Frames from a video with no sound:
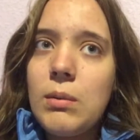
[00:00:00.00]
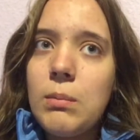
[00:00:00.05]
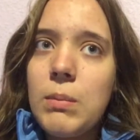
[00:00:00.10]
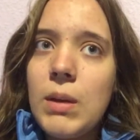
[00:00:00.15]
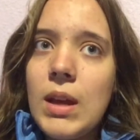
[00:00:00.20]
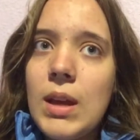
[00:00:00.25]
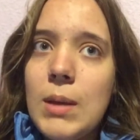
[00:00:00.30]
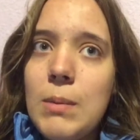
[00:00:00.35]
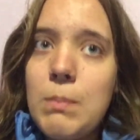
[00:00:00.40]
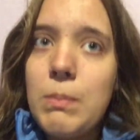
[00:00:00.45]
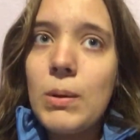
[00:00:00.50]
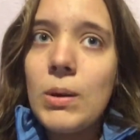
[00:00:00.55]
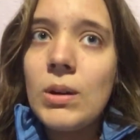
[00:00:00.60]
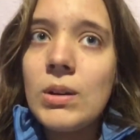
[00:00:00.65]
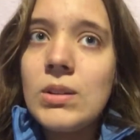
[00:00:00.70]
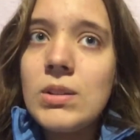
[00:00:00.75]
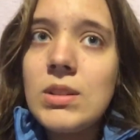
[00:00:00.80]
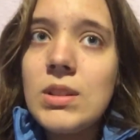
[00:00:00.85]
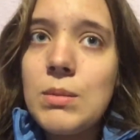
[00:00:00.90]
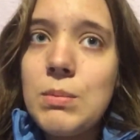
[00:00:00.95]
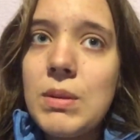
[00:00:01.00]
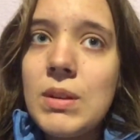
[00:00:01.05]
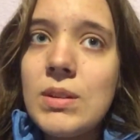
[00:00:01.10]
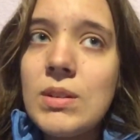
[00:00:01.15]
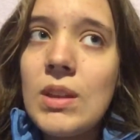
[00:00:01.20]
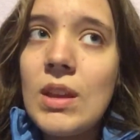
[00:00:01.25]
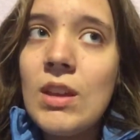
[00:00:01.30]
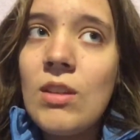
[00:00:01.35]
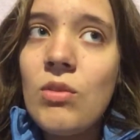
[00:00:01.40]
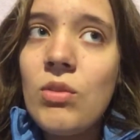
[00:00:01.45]
my birds to be
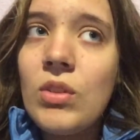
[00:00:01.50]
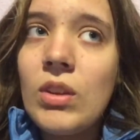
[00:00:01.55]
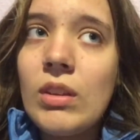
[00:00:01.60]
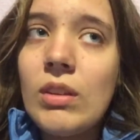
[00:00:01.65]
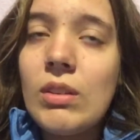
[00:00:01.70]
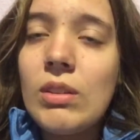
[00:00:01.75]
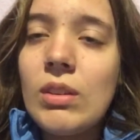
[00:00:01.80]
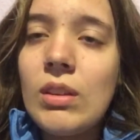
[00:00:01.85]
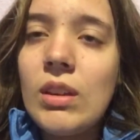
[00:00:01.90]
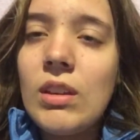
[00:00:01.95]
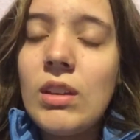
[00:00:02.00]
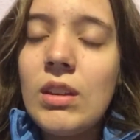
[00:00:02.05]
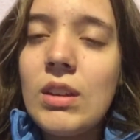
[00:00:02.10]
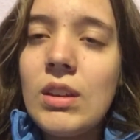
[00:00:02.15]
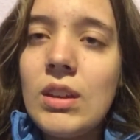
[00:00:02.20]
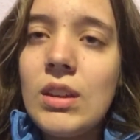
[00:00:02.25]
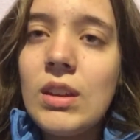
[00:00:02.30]
safe because like